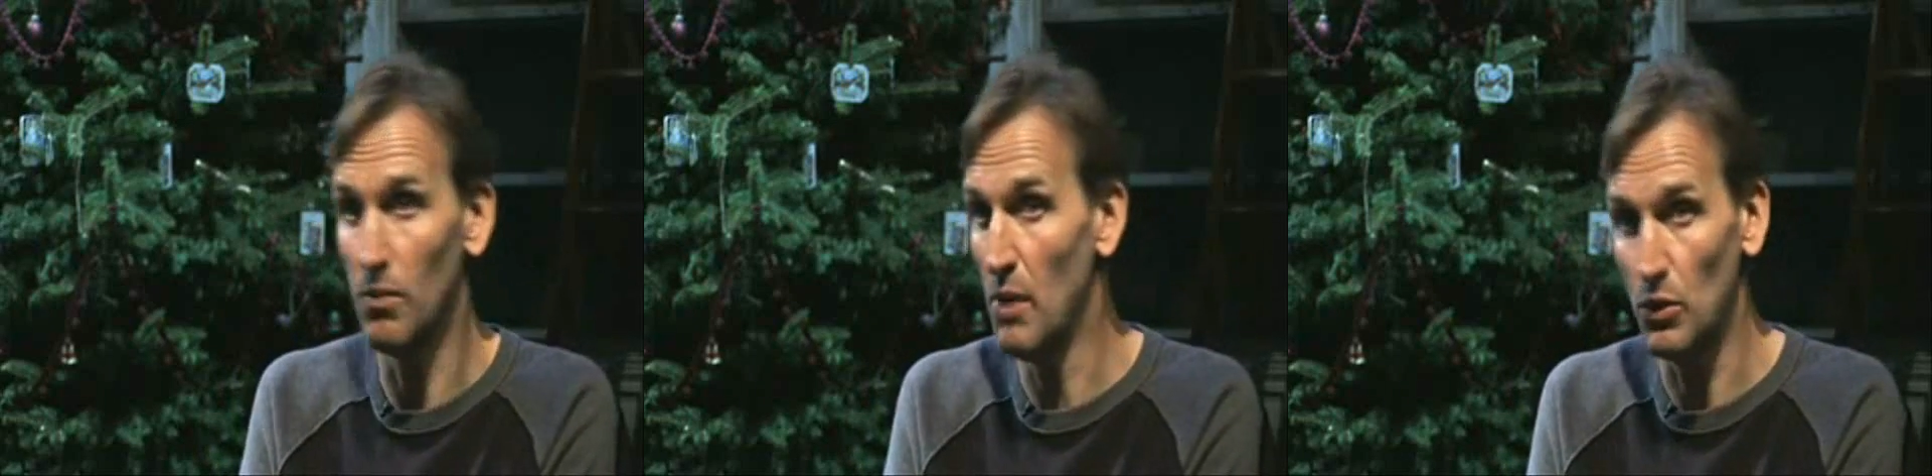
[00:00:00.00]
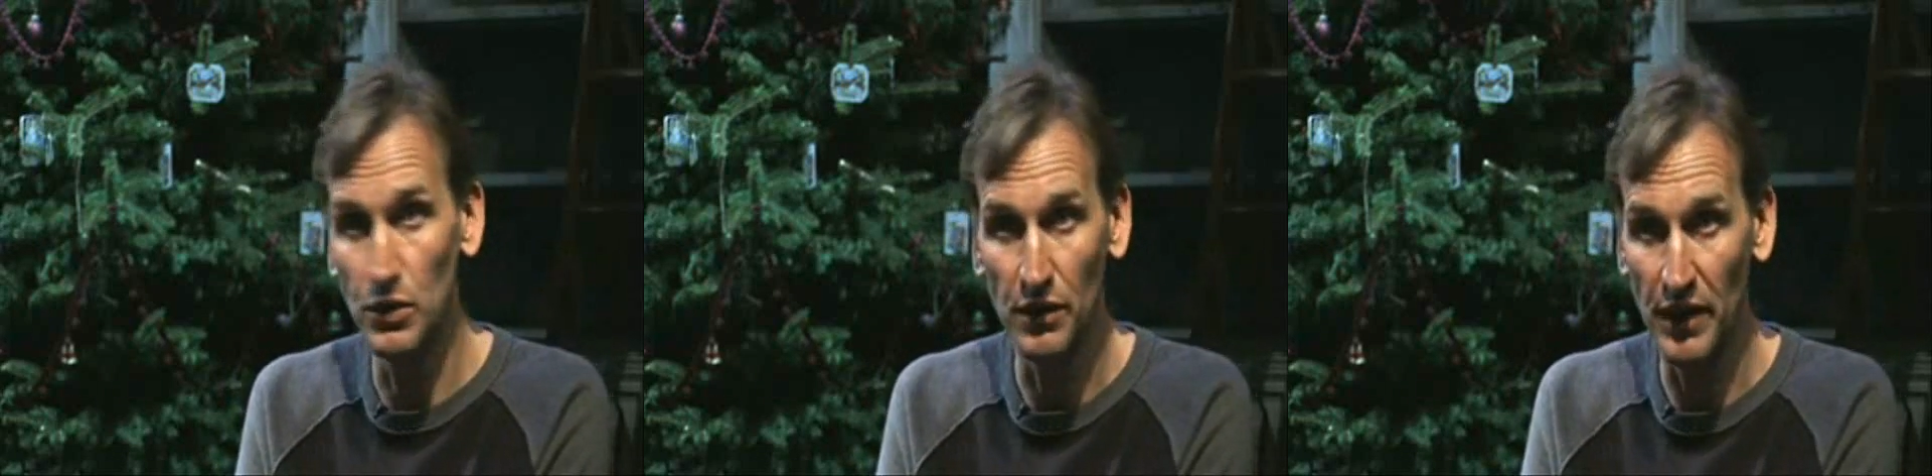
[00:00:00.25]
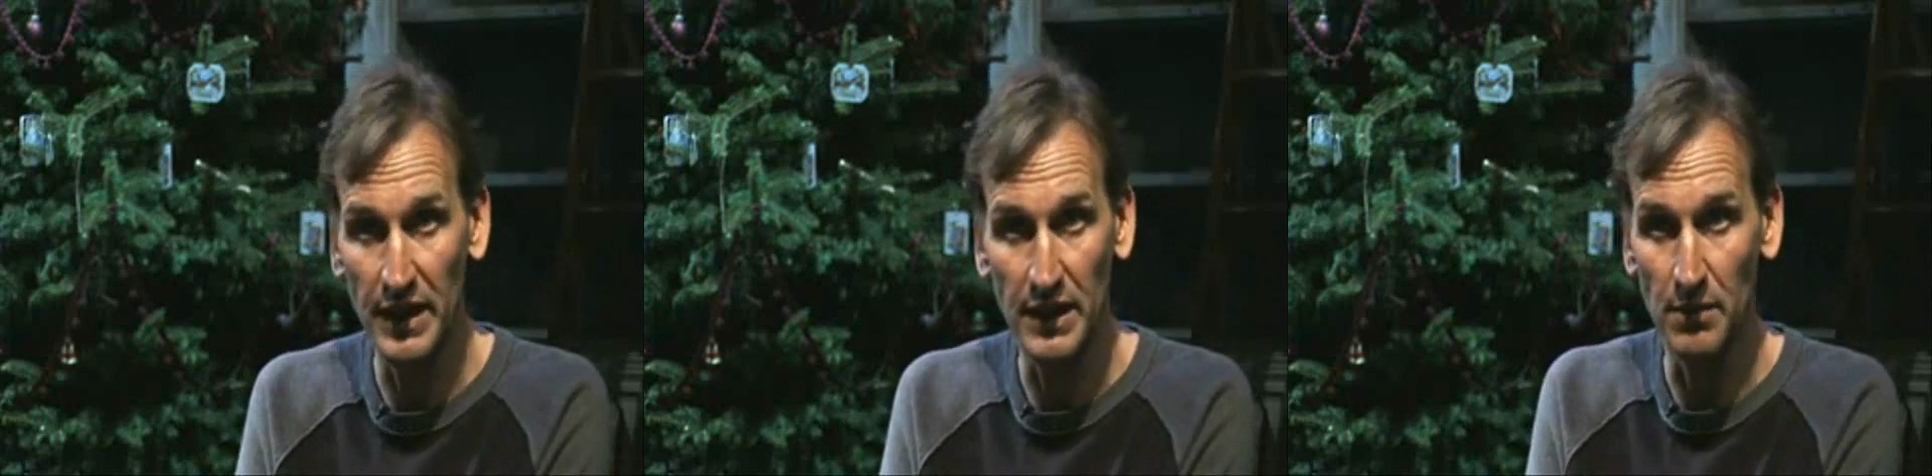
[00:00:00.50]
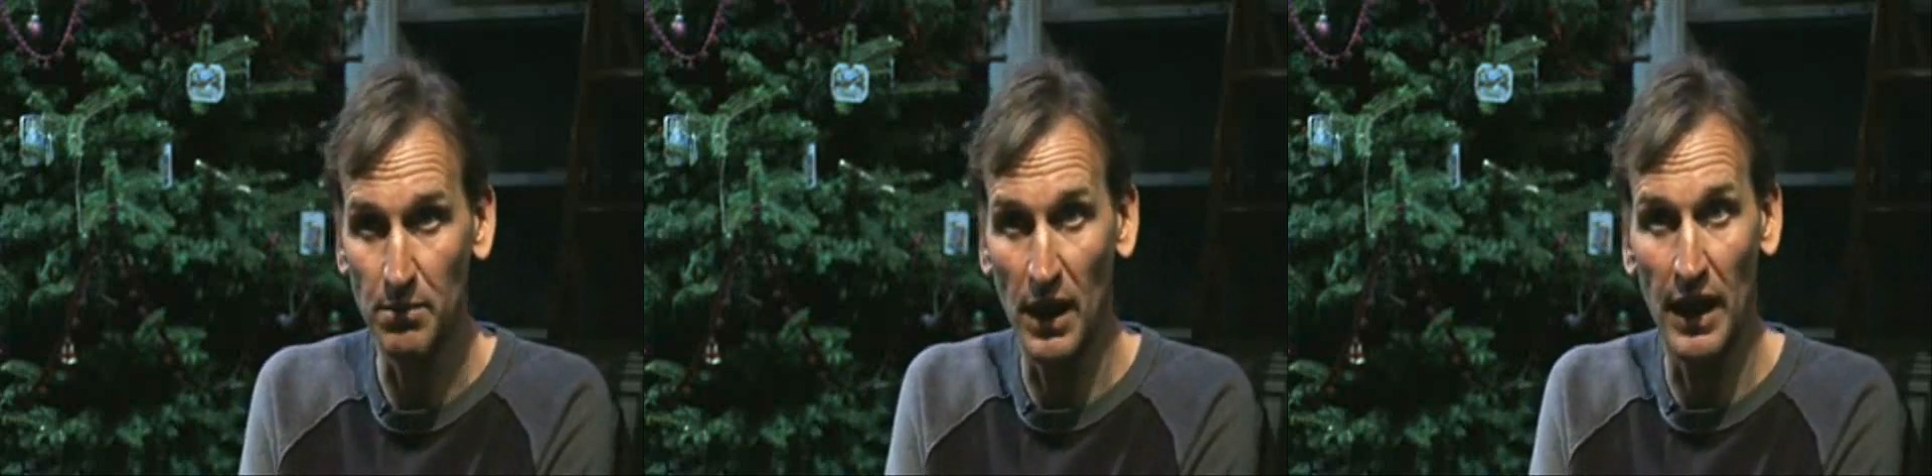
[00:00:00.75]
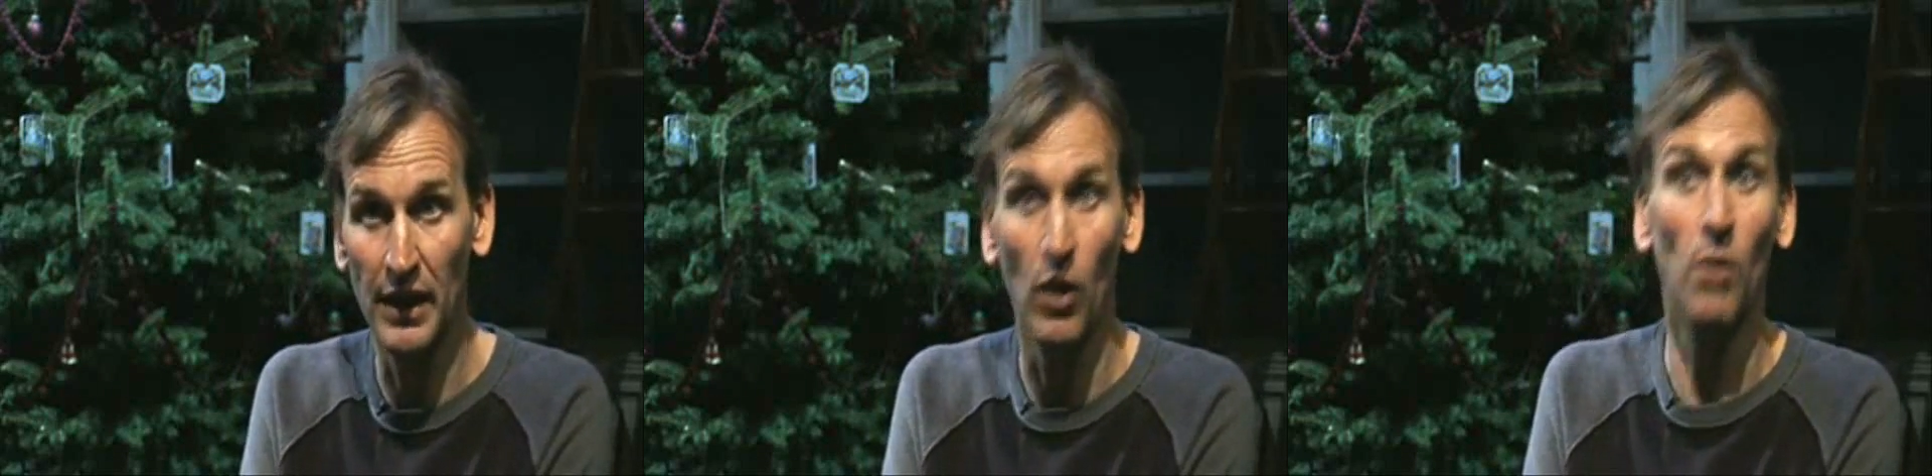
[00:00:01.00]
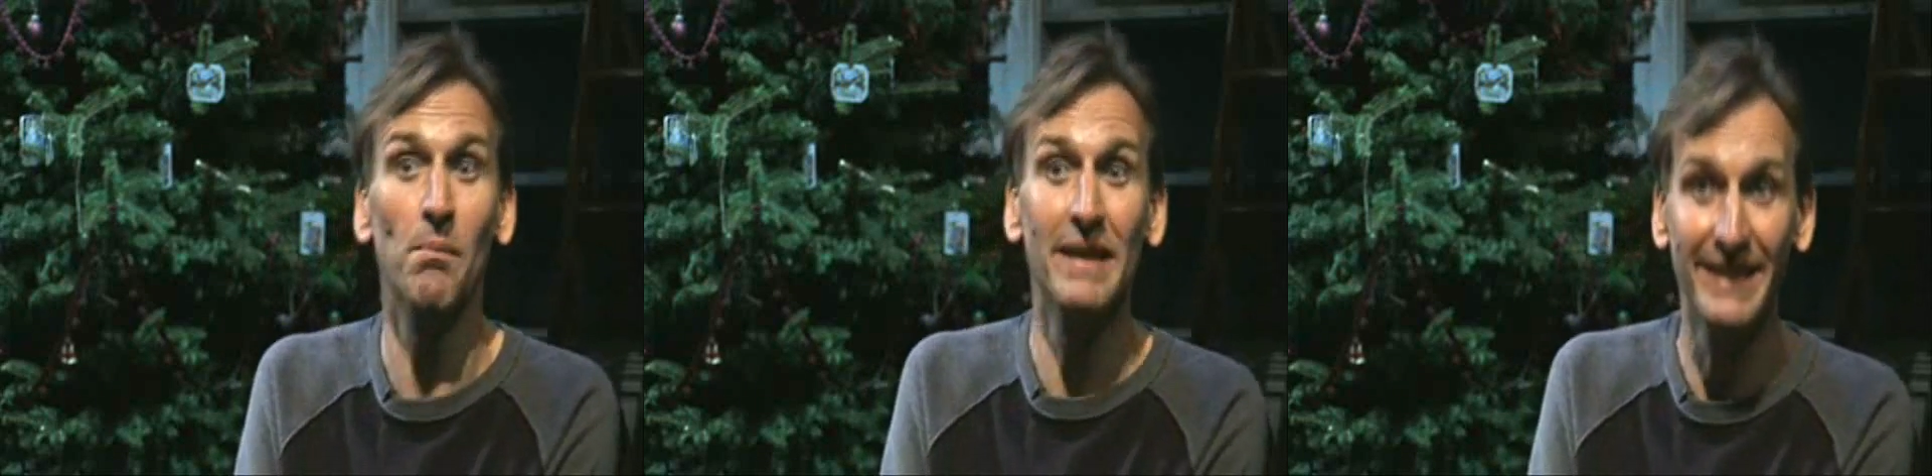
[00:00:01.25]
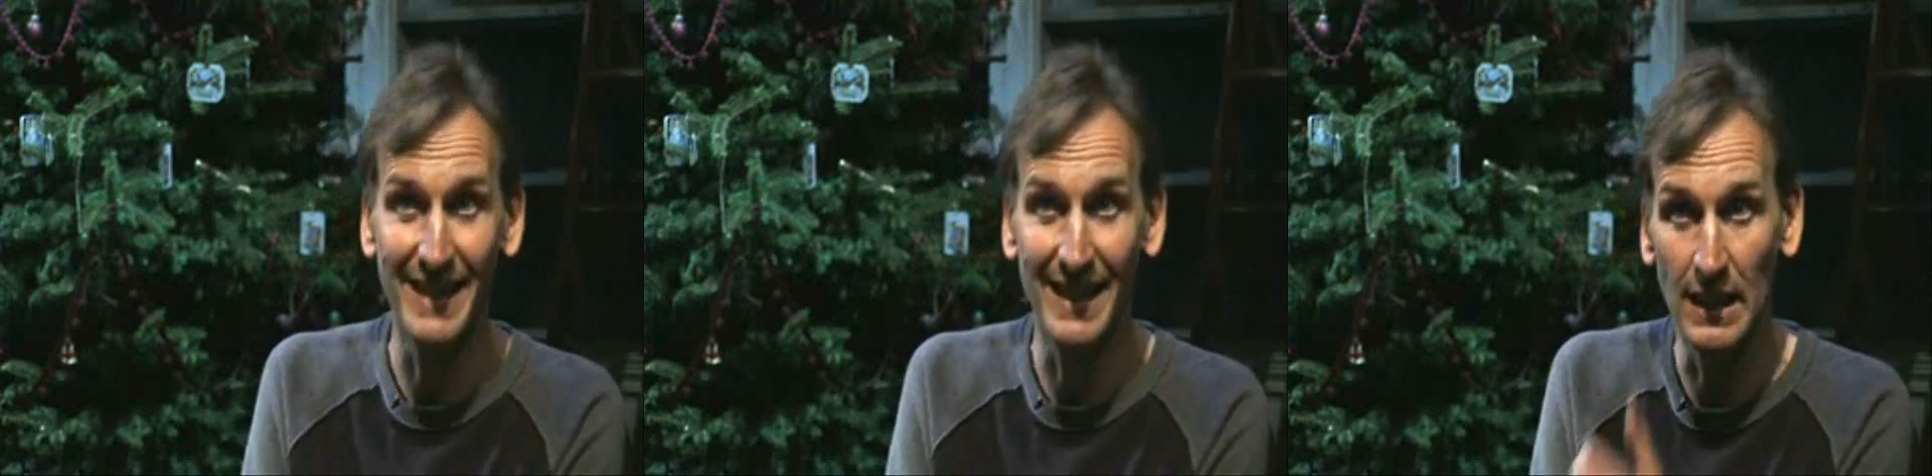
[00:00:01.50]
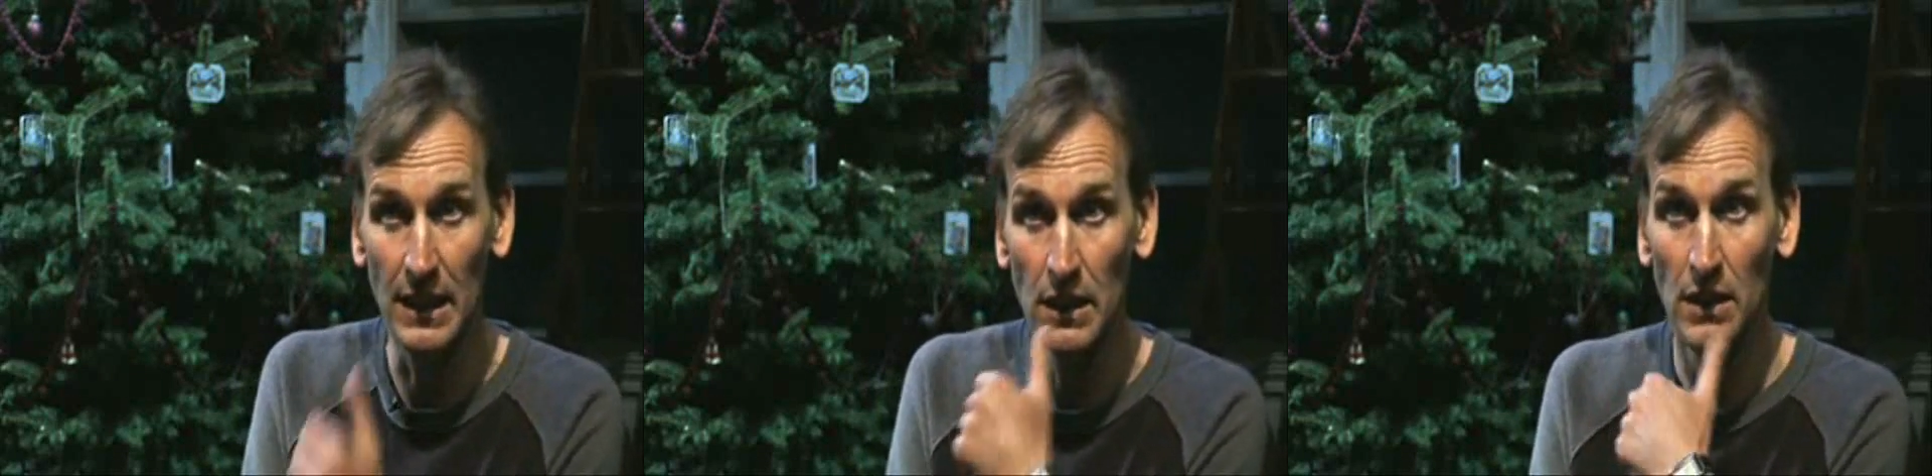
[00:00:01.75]
or motivated by, or
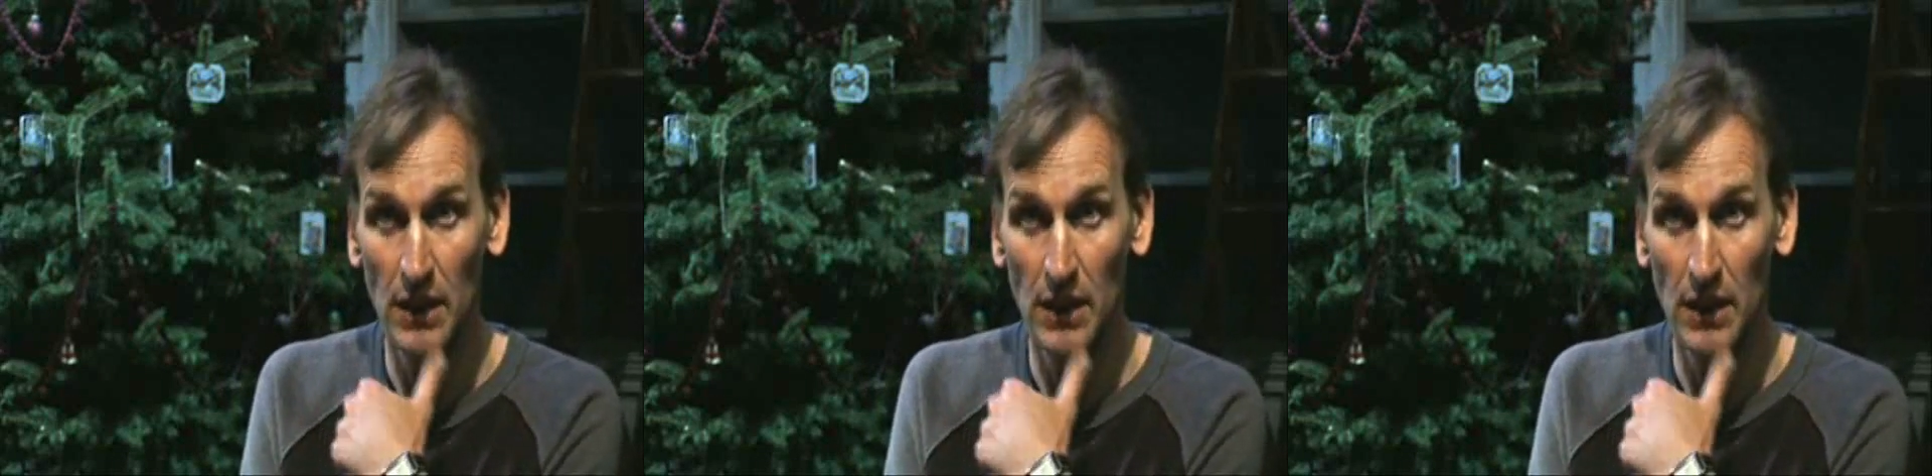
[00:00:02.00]
missing.